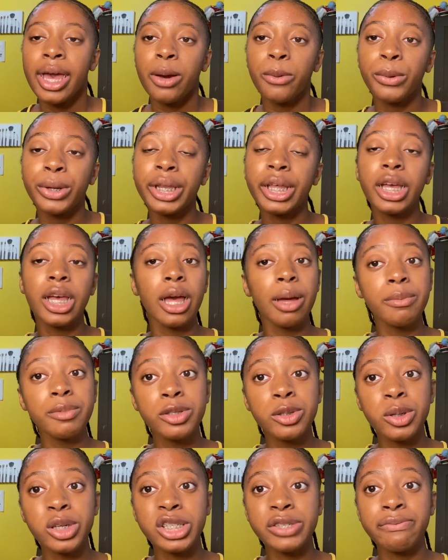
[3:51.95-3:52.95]
When it comes
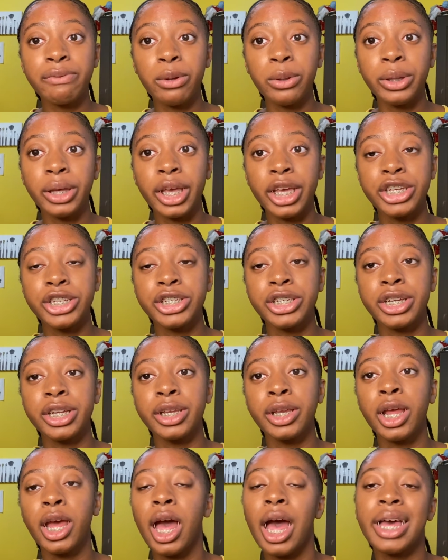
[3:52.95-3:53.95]
to
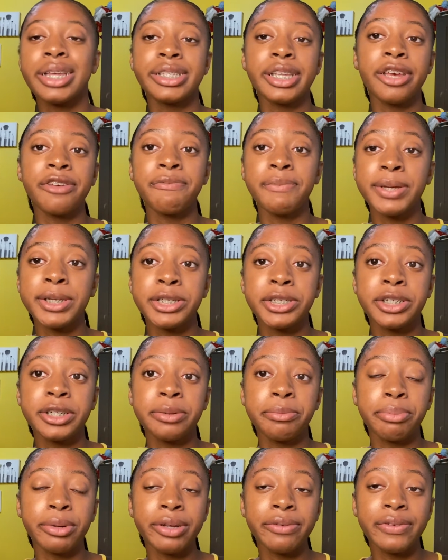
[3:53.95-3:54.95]
exfoliation, as I've mentioned
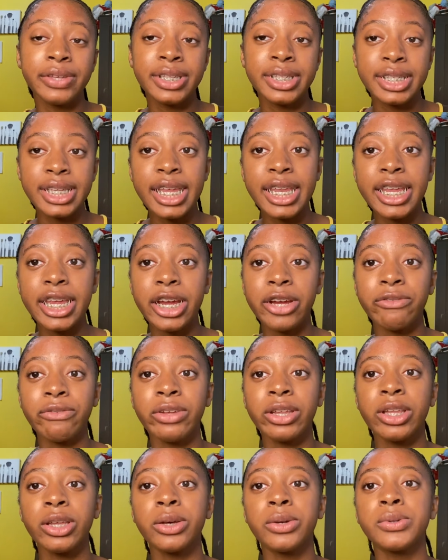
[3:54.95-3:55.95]
in previous skincare
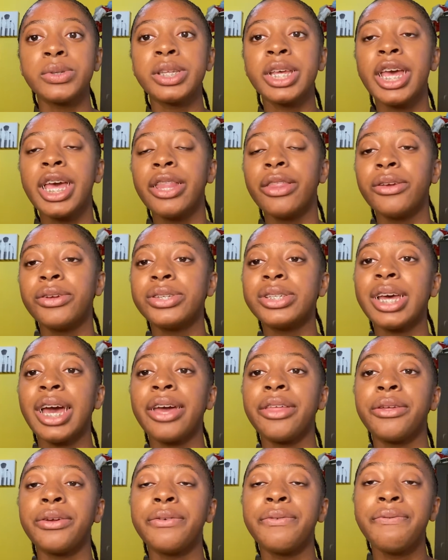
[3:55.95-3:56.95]
videos, there's
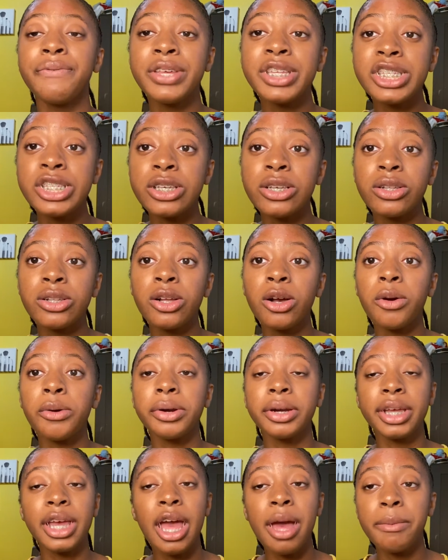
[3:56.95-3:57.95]
either physical
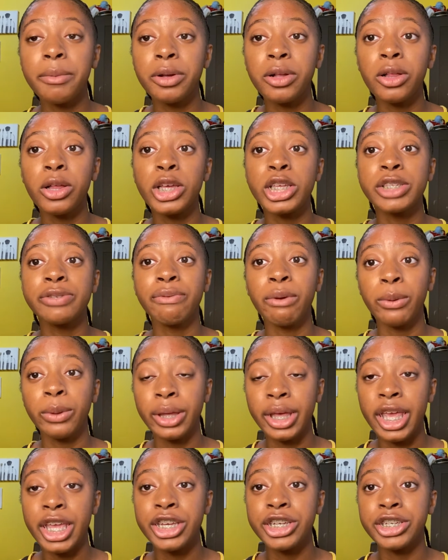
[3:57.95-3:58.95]
or chemical
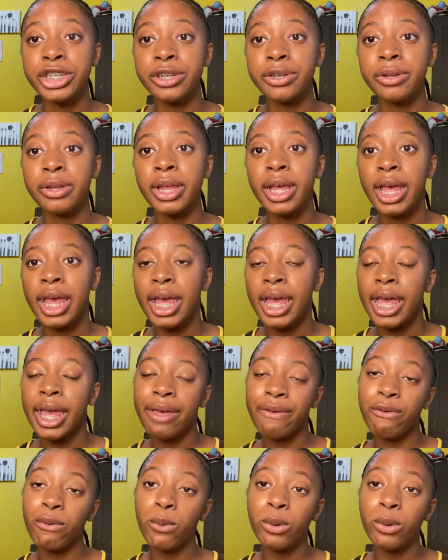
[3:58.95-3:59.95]
exfoliation.
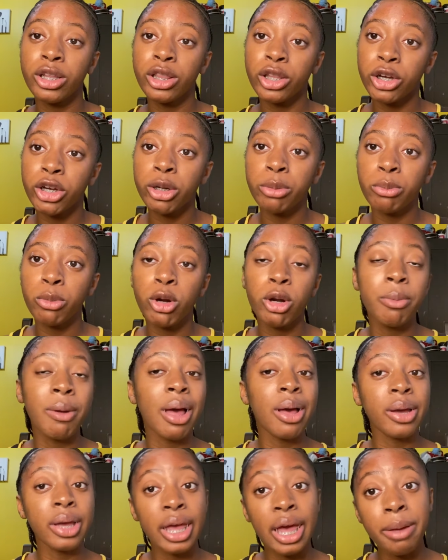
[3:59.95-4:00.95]
If you learn more
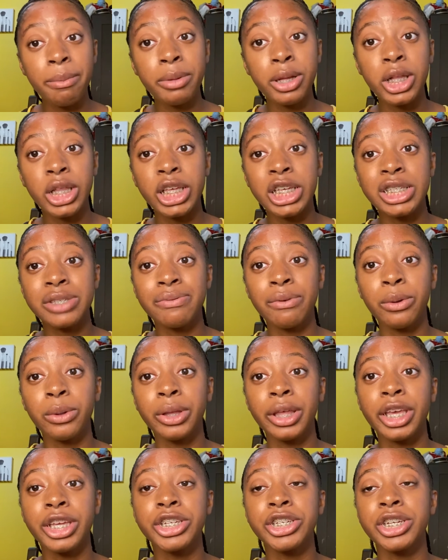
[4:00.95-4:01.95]
about chemical
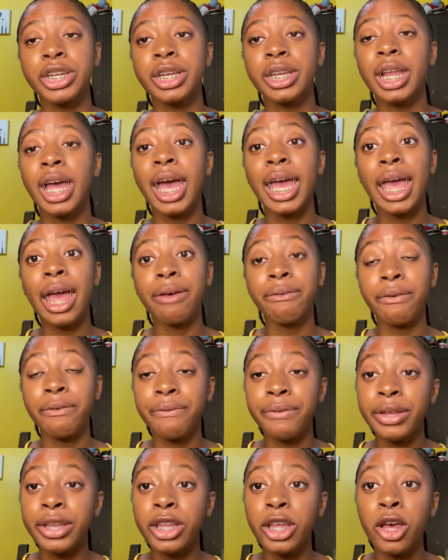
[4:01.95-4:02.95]
exfoliation, I have a
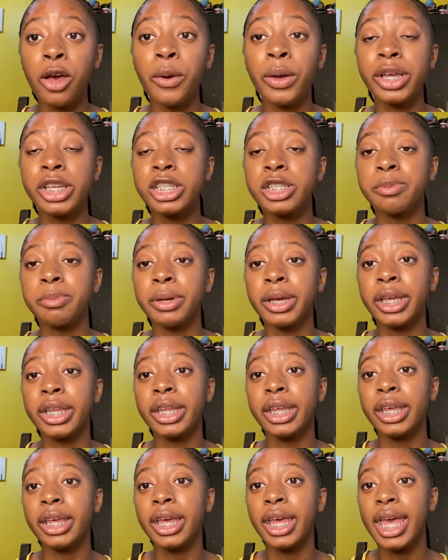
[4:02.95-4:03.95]
video
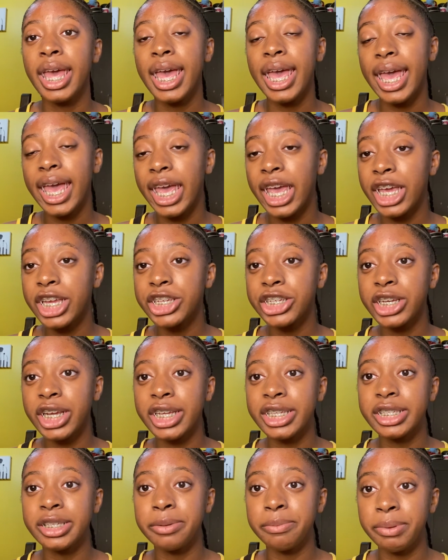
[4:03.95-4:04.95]
explaining
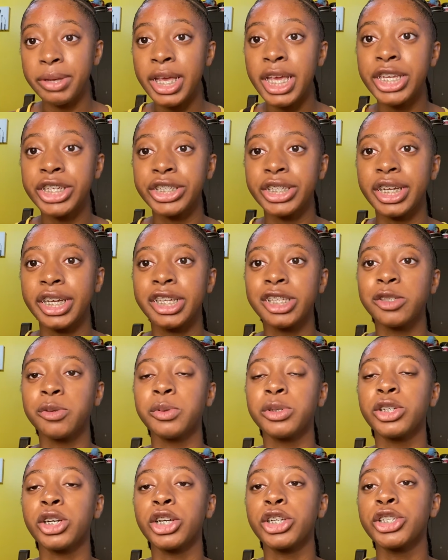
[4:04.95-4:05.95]
AHAs and BHAs,
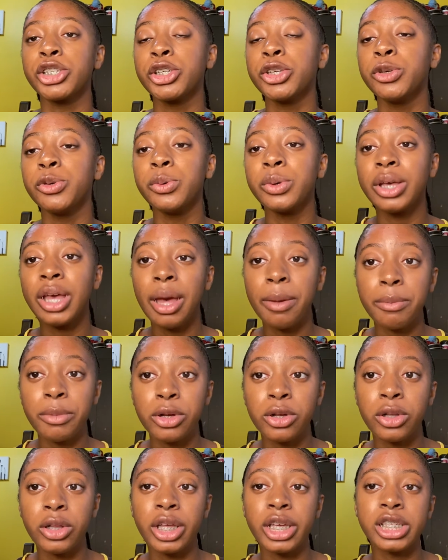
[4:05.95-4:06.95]
which are two
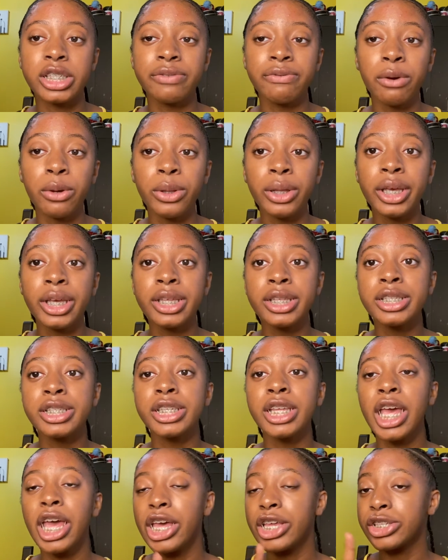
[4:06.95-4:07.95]
chemical exfoliants,
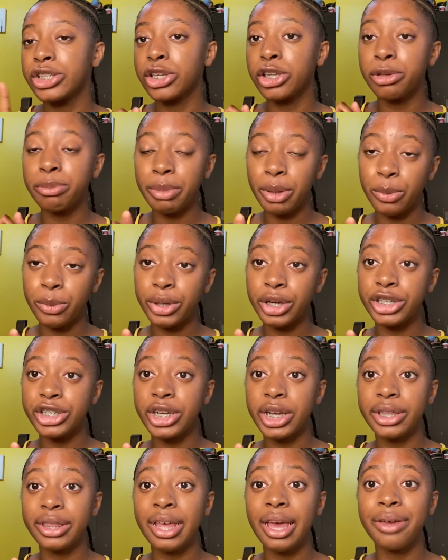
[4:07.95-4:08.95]
so you may want to
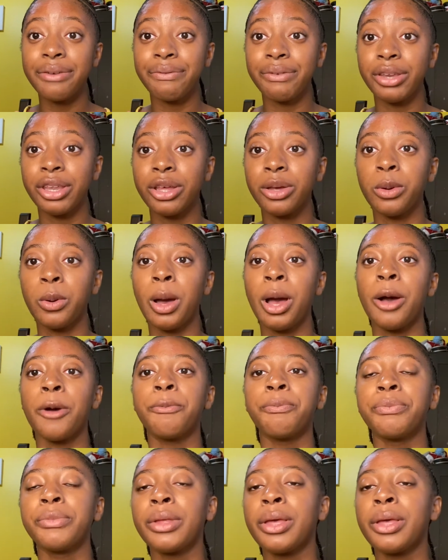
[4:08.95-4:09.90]
check that video out.